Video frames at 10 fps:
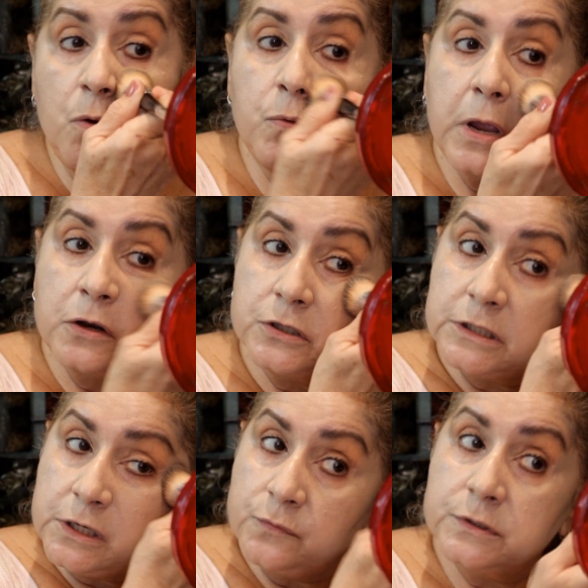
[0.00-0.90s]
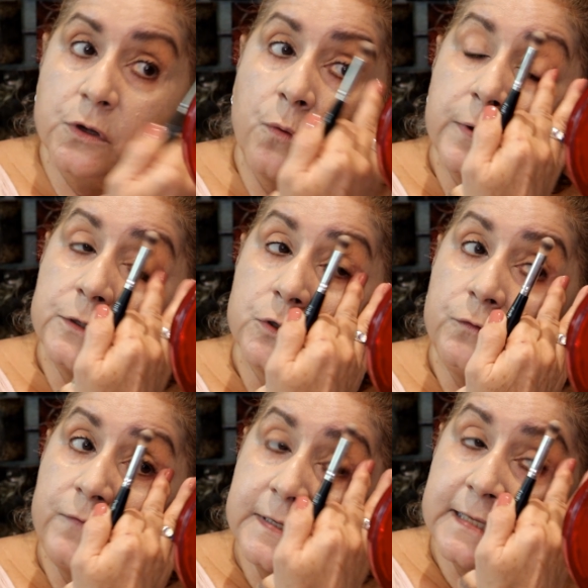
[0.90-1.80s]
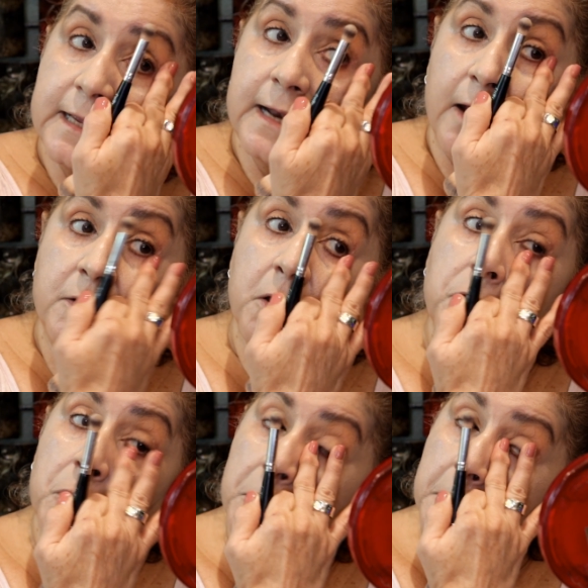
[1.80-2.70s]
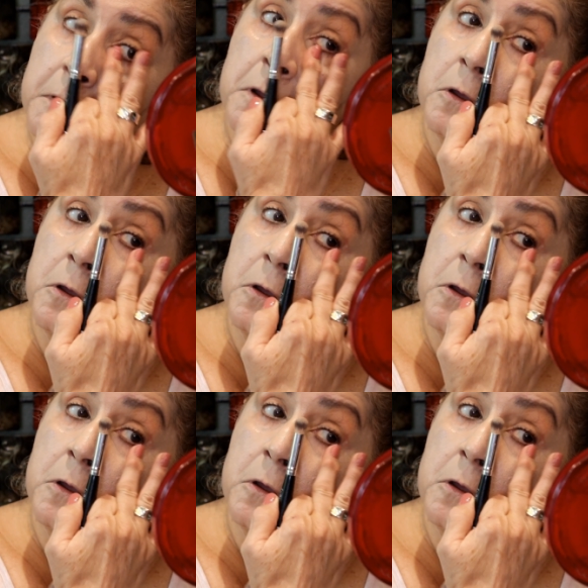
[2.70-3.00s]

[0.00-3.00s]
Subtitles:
where she was going to visit another